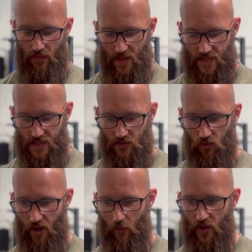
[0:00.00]
this is
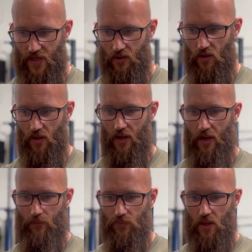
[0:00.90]
where we look
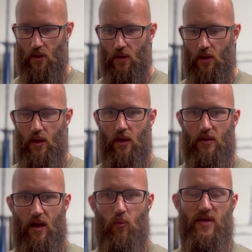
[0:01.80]
at, can